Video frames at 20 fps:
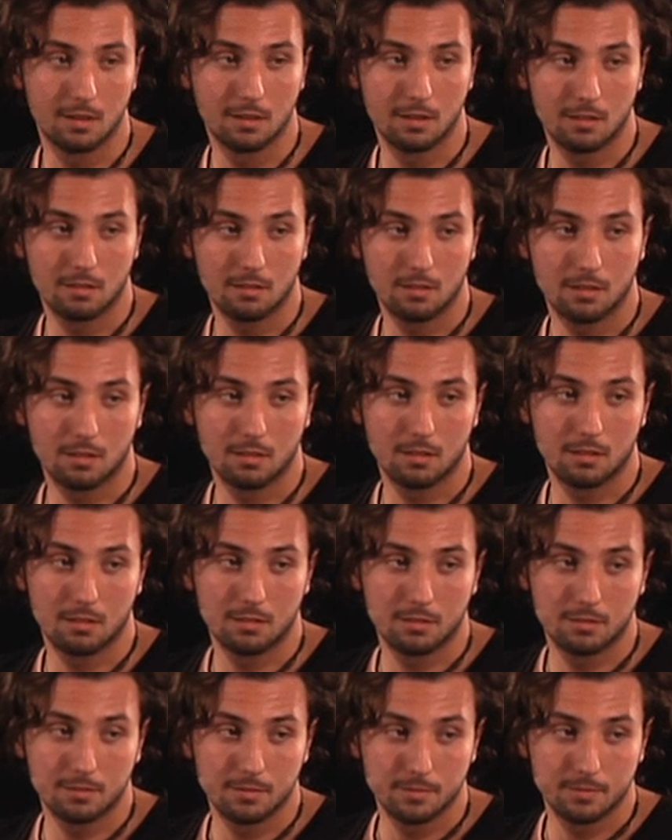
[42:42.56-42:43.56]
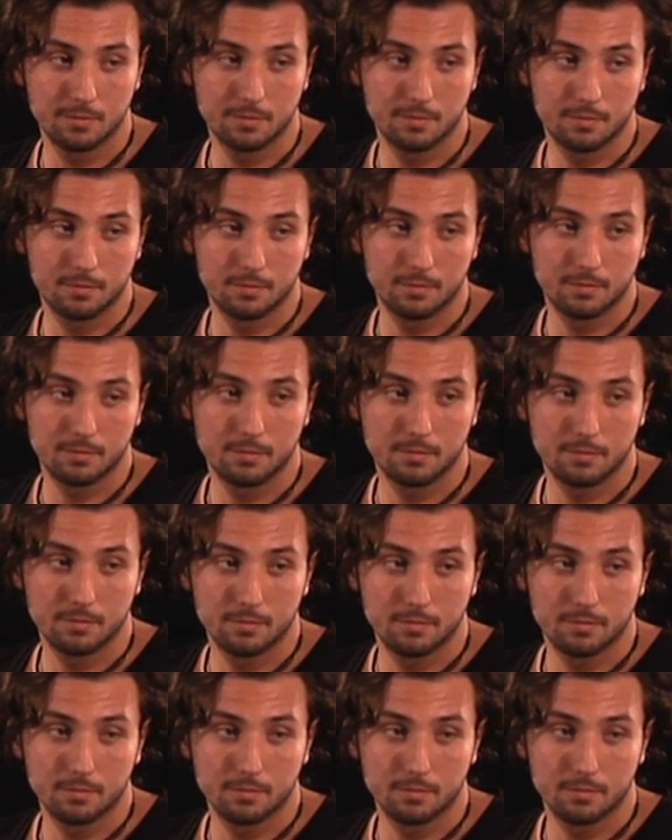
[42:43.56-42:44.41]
[no speech]